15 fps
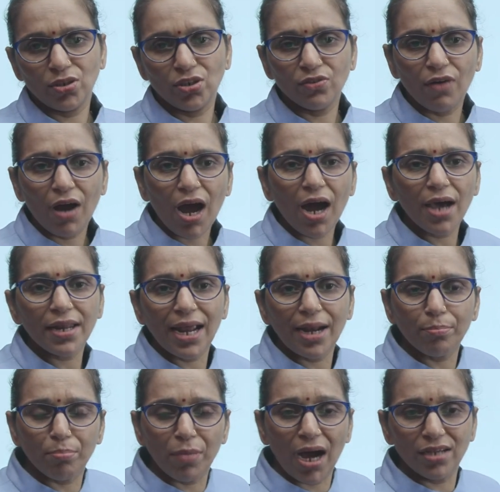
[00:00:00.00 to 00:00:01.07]
Jowar
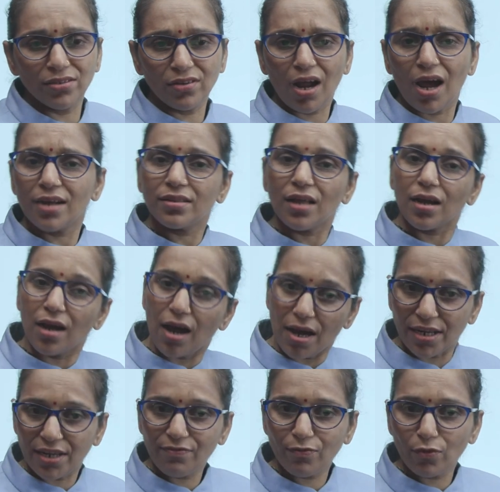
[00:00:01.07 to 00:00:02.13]
and bajra are the
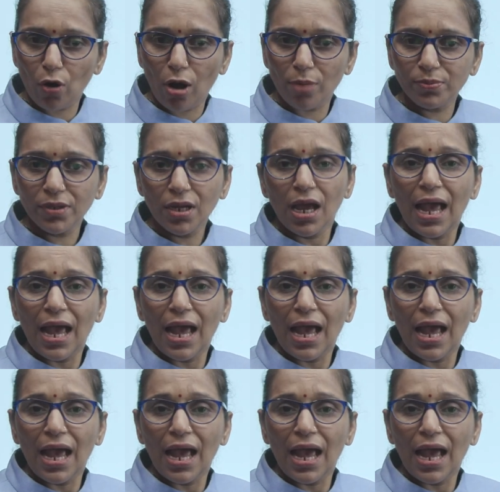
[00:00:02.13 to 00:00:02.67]
kharif crops,